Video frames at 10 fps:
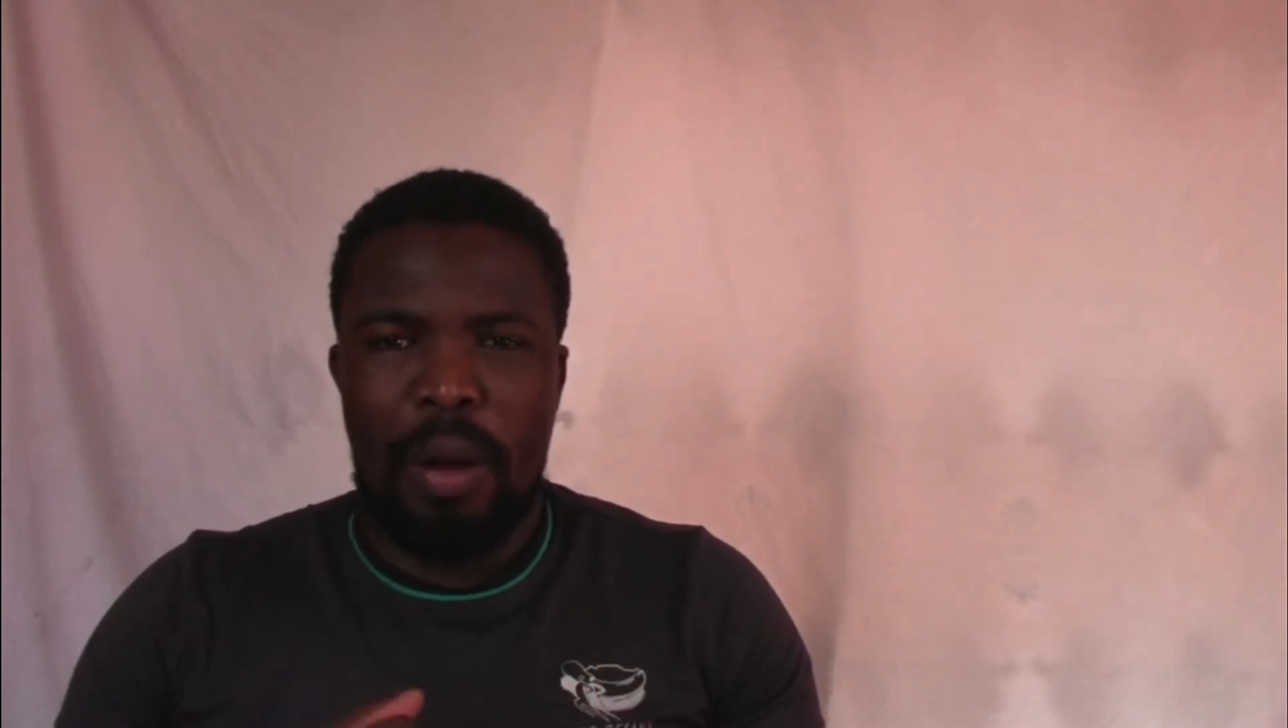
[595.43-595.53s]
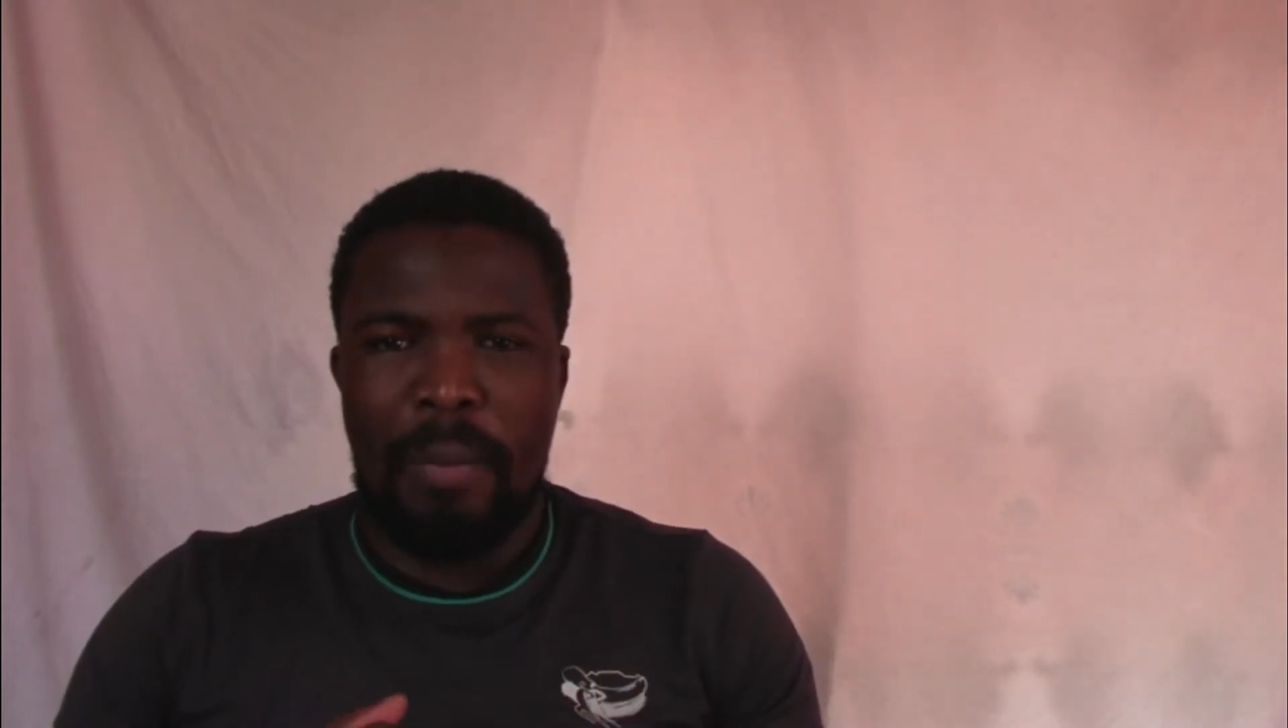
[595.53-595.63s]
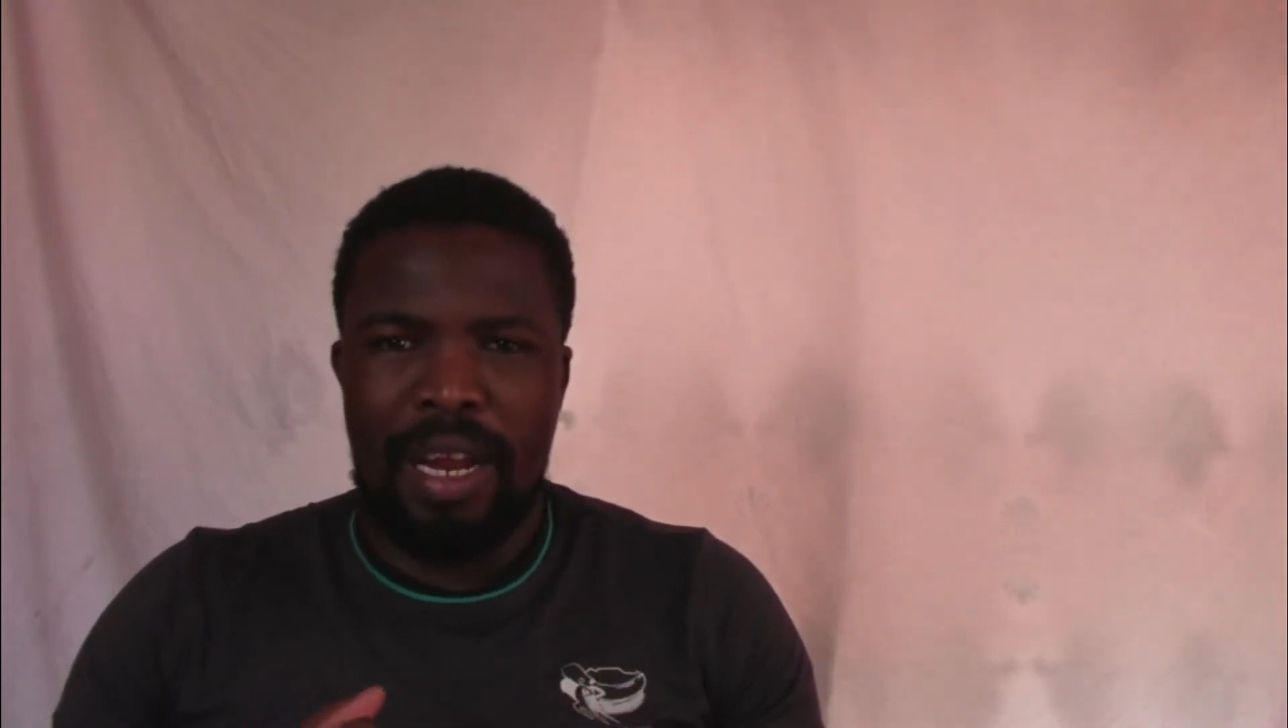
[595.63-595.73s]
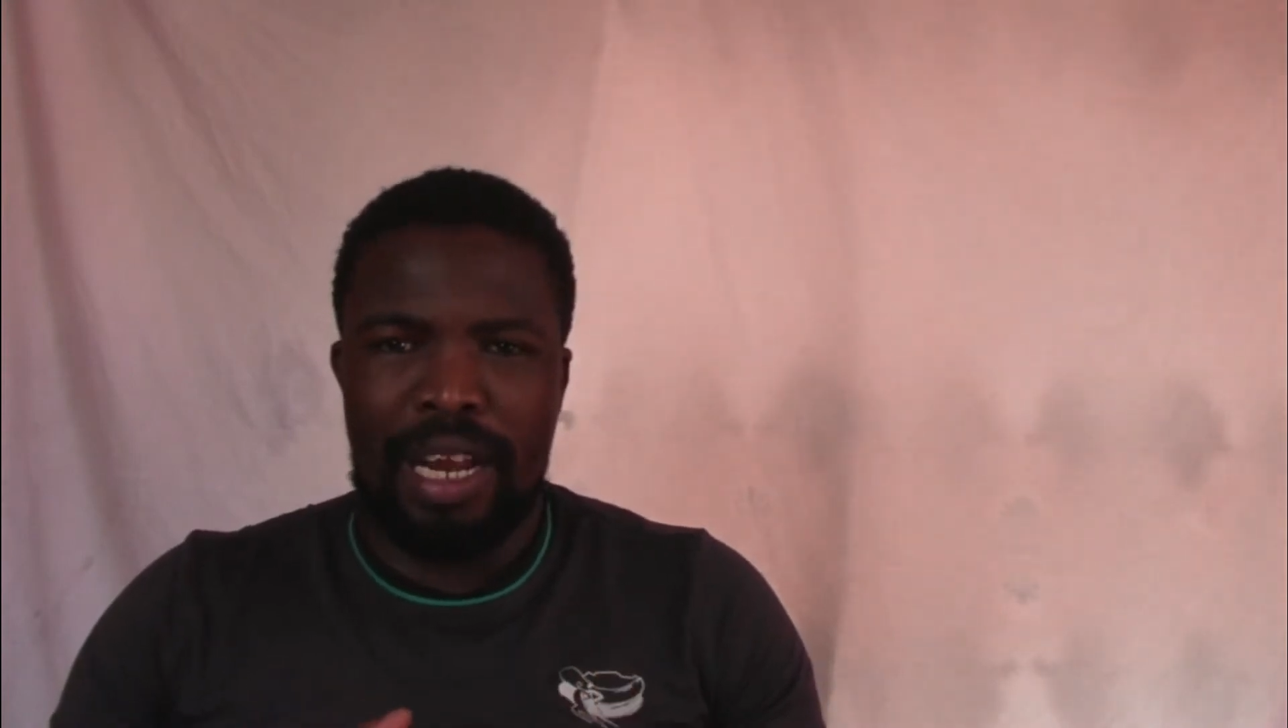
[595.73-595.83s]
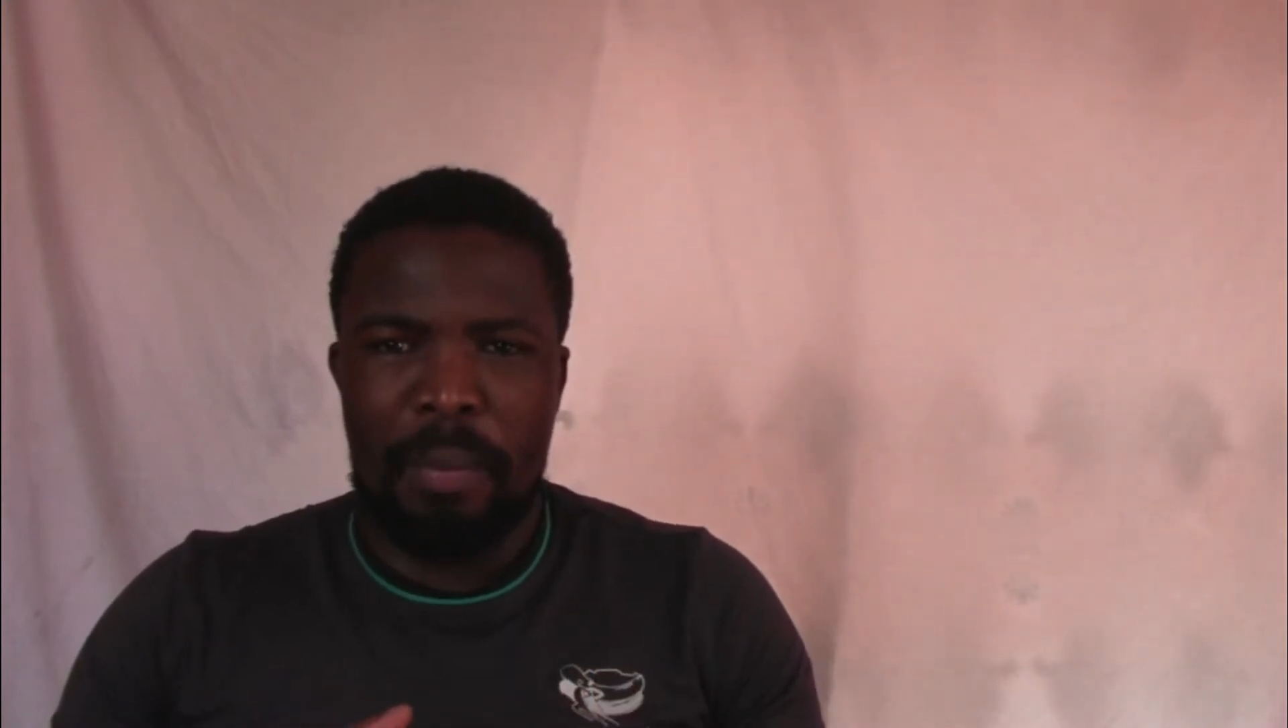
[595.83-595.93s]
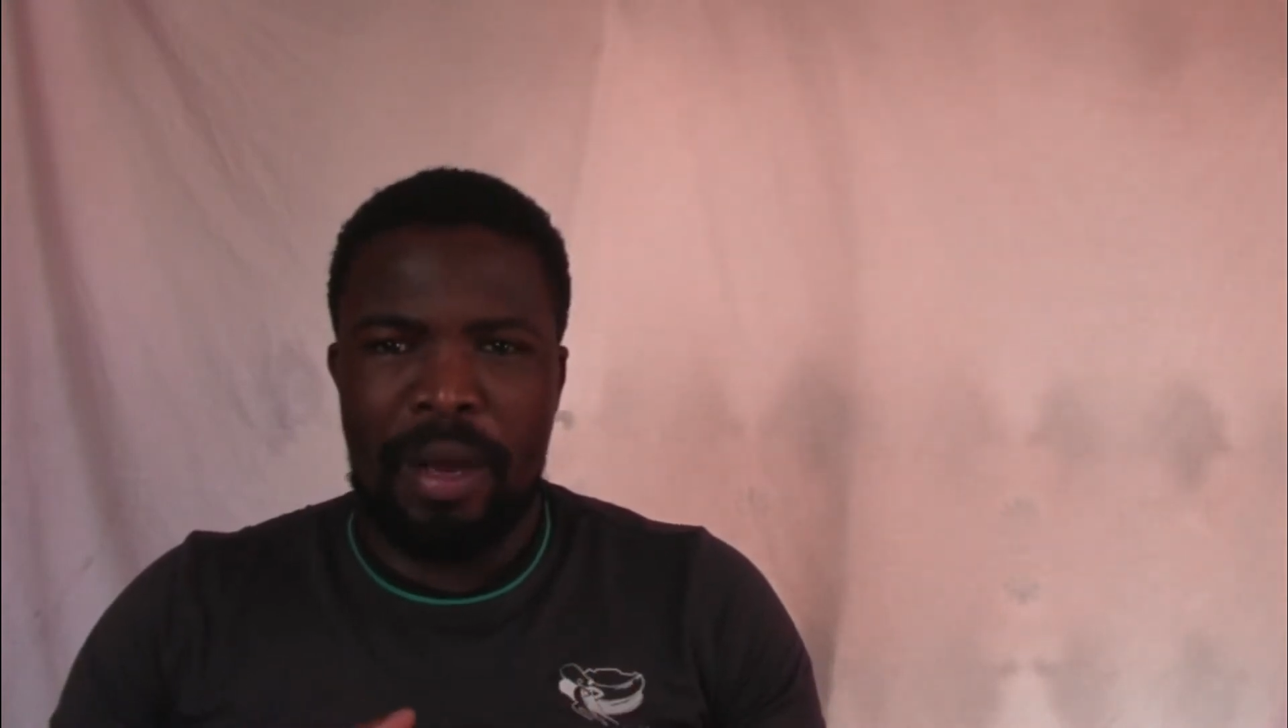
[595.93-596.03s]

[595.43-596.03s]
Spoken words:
Mandla,